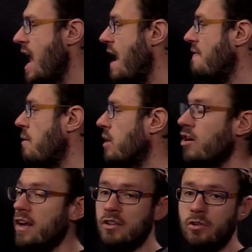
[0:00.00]
And then we're
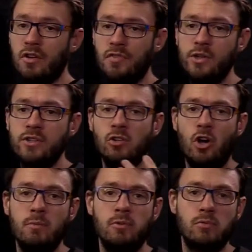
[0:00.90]
going to look at those
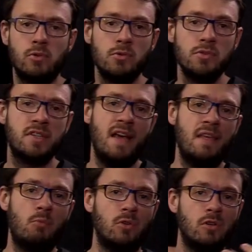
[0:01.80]
global rules,
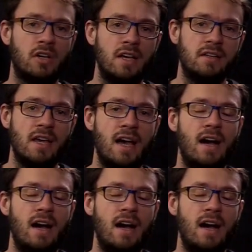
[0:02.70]
and then we'll look at